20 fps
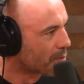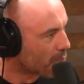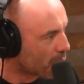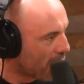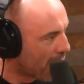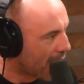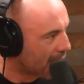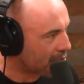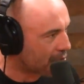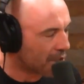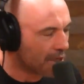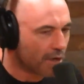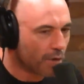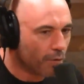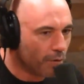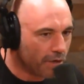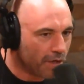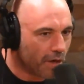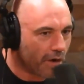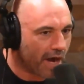to watch.
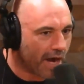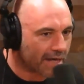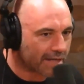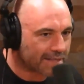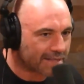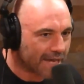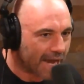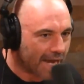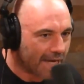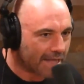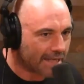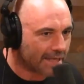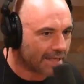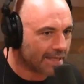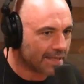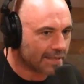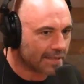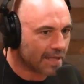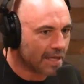We know how exciting it is.